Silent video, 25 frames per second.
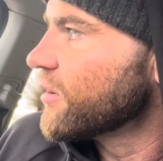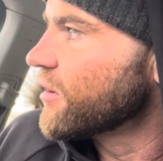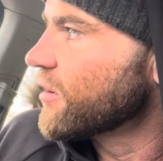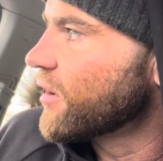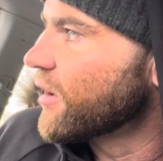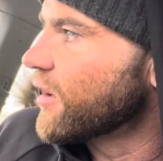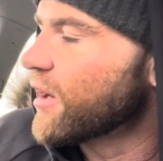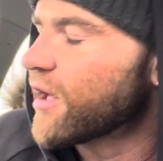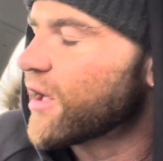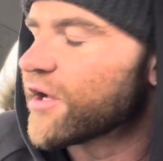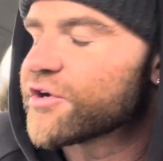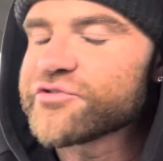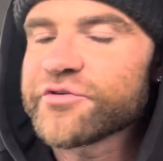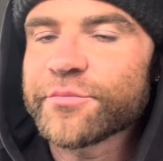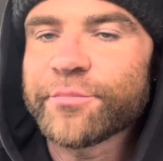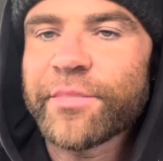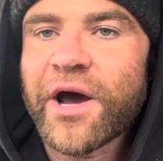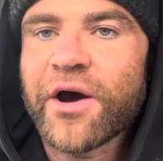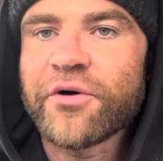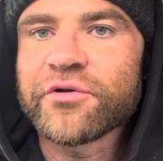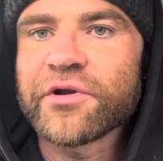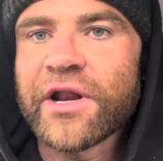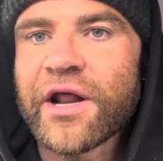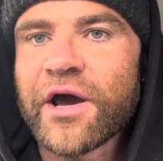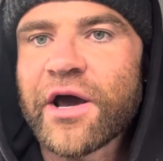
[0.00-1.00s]
an extra
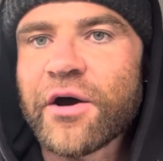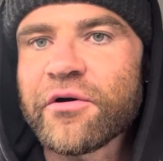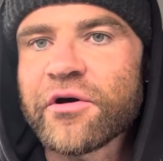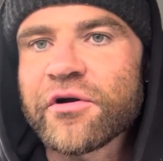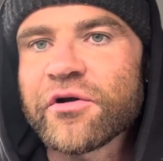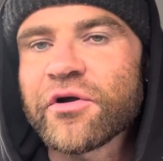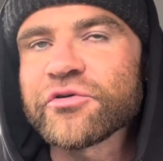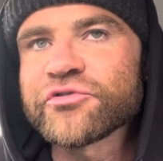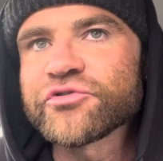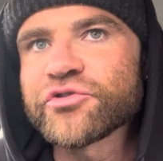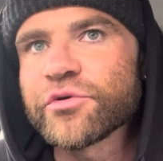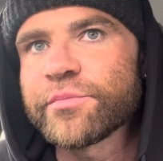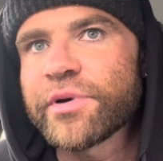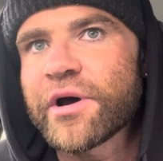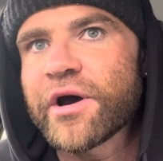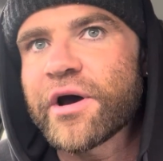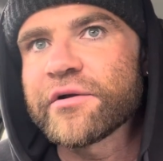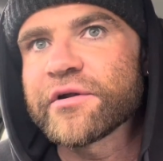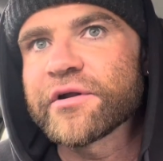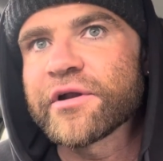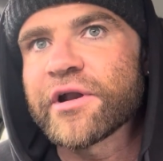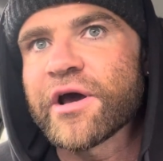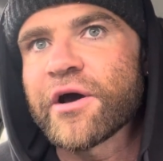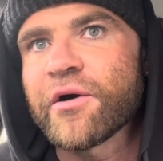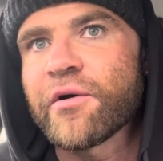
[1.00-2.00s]
£1 an hour or
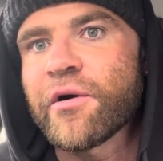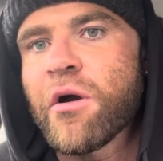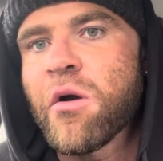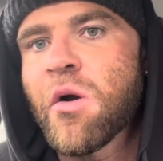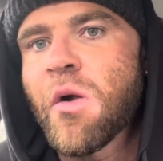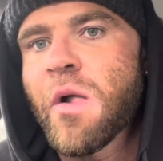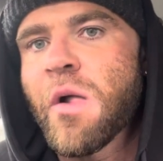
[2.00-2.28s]
£2 an hour.